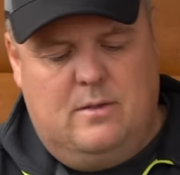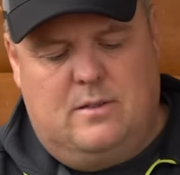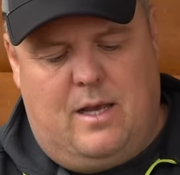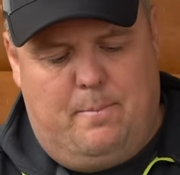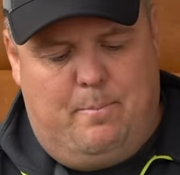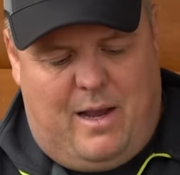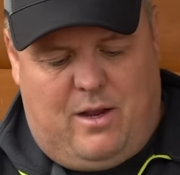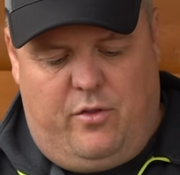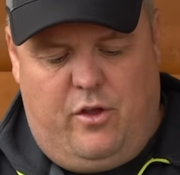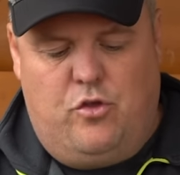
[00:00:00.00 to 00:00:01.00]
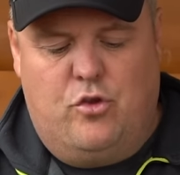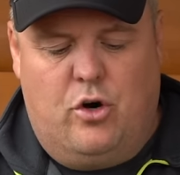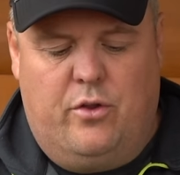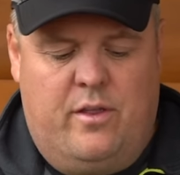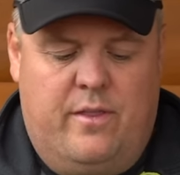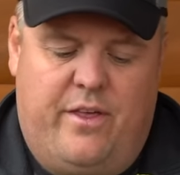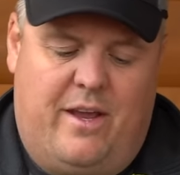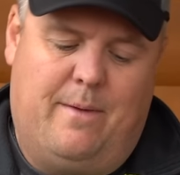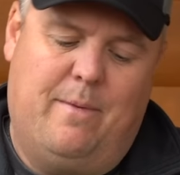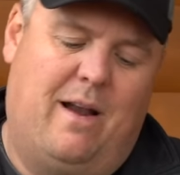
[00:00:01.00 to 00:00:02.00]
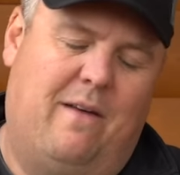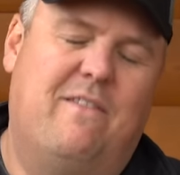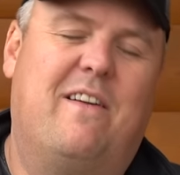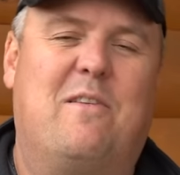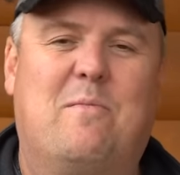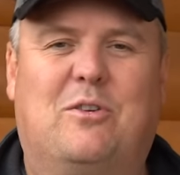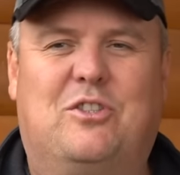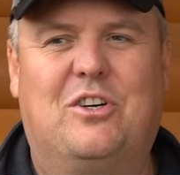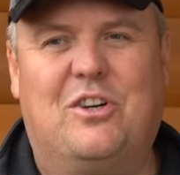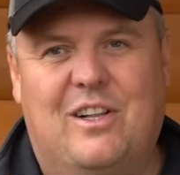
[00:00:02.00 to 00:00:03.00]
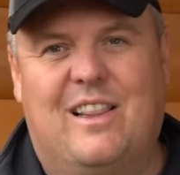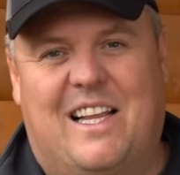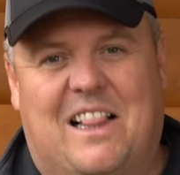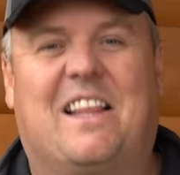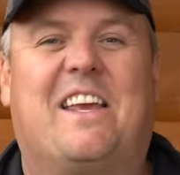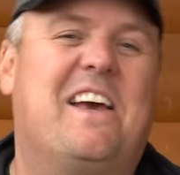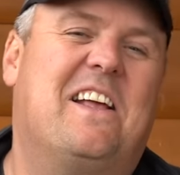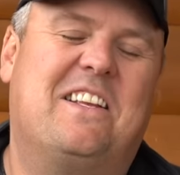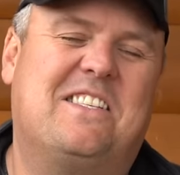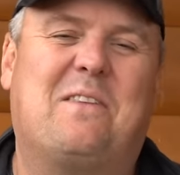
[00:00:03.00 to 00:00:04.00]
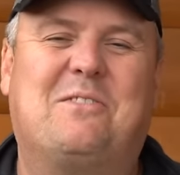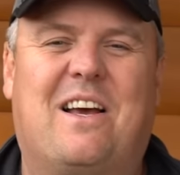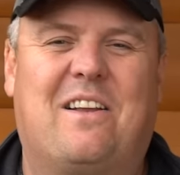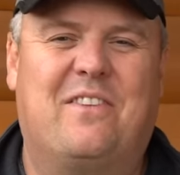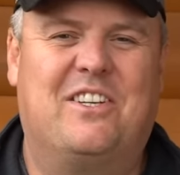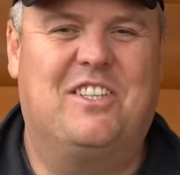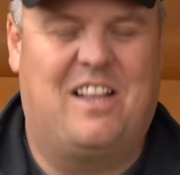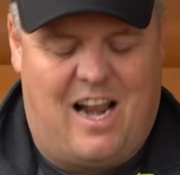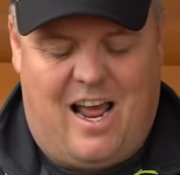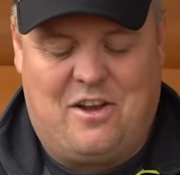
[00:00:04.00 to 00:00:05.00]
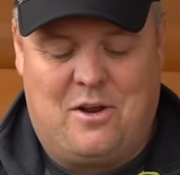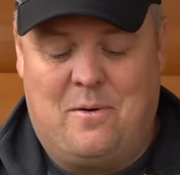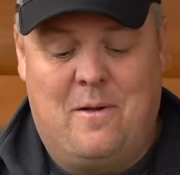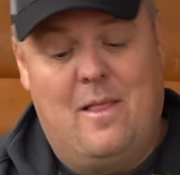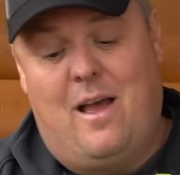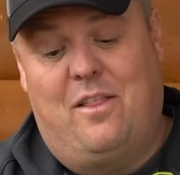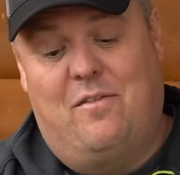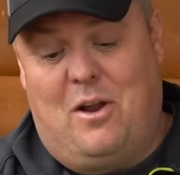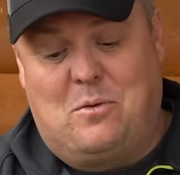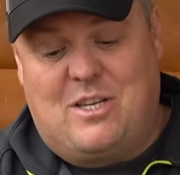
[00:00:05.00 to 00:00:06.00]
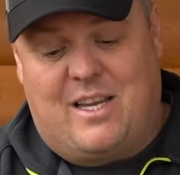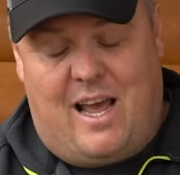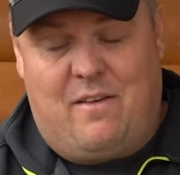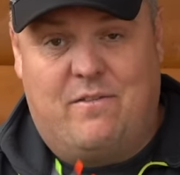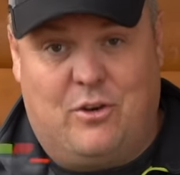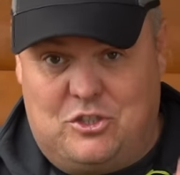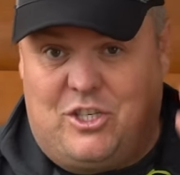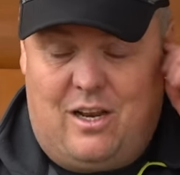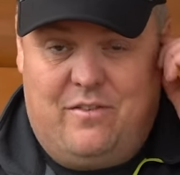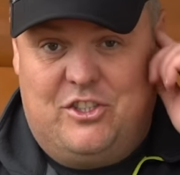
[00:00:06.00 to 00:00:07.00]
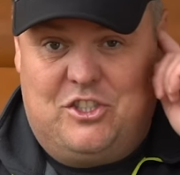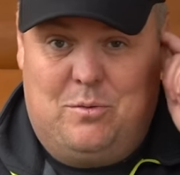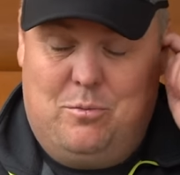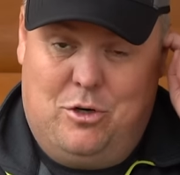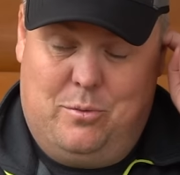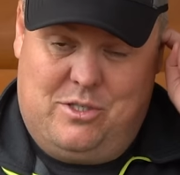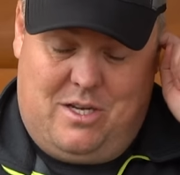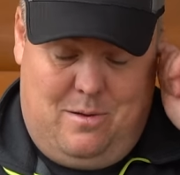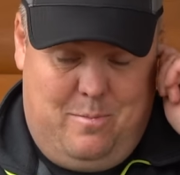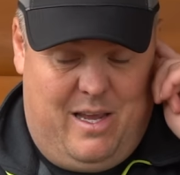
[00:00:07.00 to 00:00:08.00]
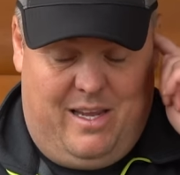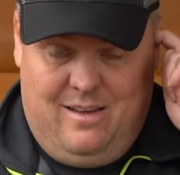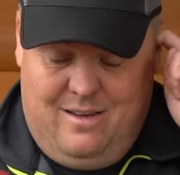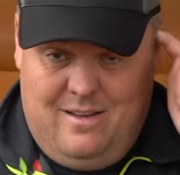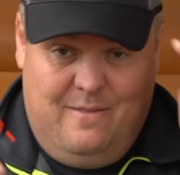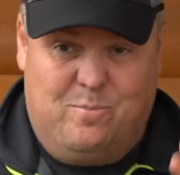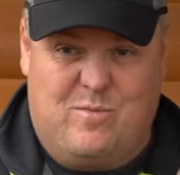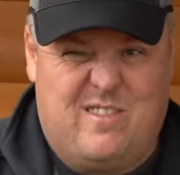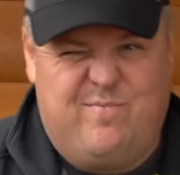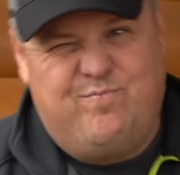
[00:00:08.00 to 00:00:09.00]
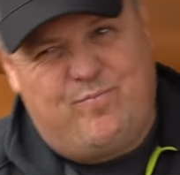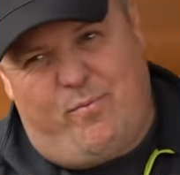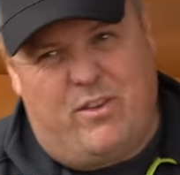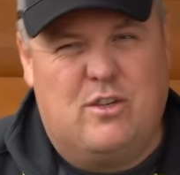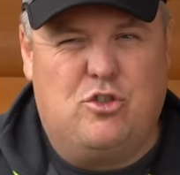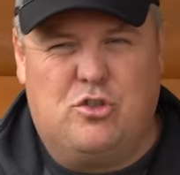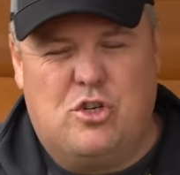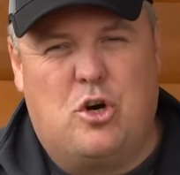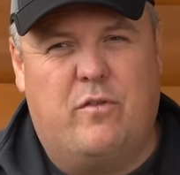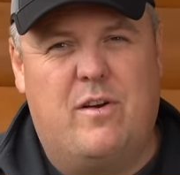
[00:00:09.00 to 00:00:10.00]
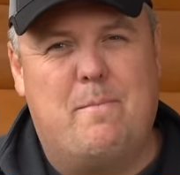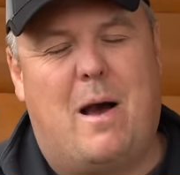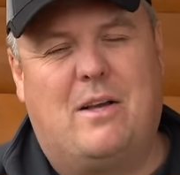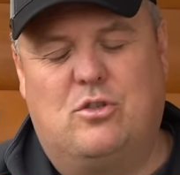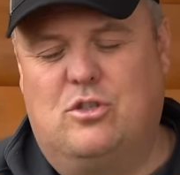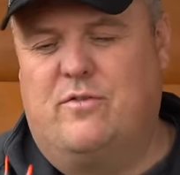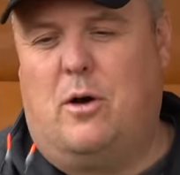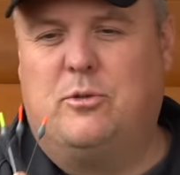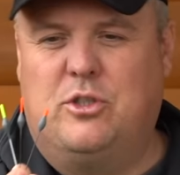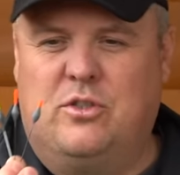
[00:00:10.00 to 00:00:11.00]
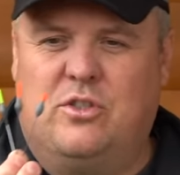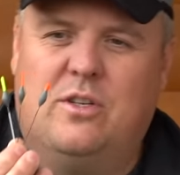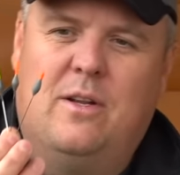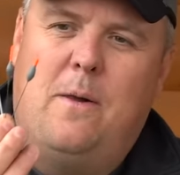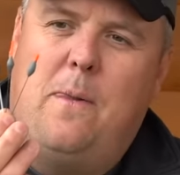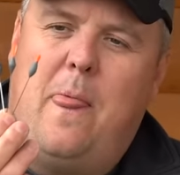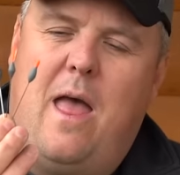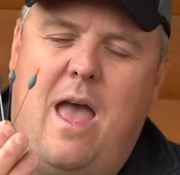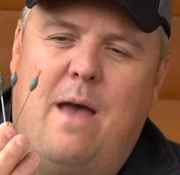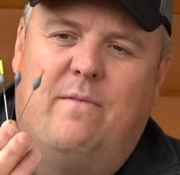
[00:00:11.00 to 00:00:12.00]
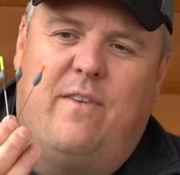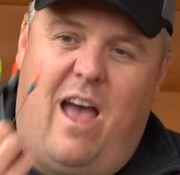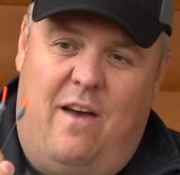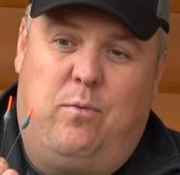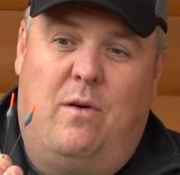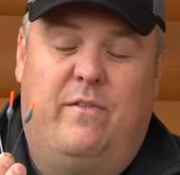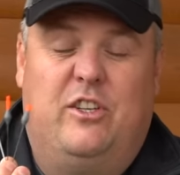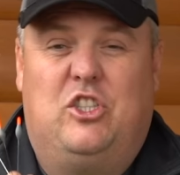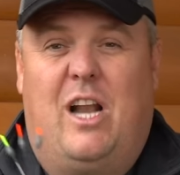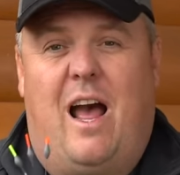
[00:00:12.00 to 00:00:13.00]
so back on the northern theme, and I'm very much all little girly type shallow fishing that I do. And the floats, again, for shallow fishing, were always going to be sort of covering my sort of options for F1 fishing